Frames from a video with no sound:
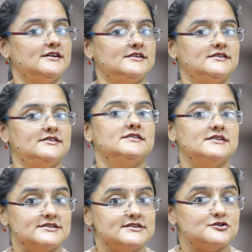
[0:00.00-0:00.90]
uh,
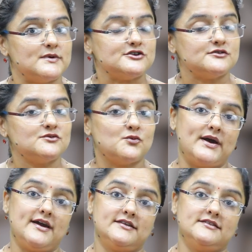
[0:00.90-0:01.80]
a
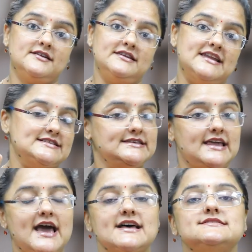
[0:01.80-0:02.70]
situation where the
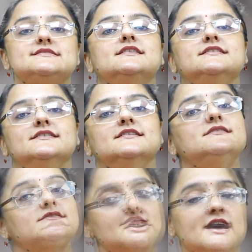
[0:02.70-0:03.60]
lessee has
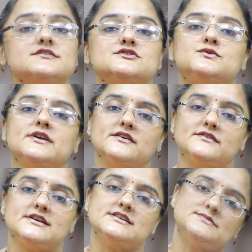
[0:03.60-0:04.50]
the chance to
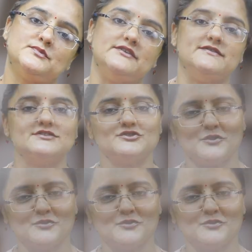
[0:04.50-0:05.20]
recover his previous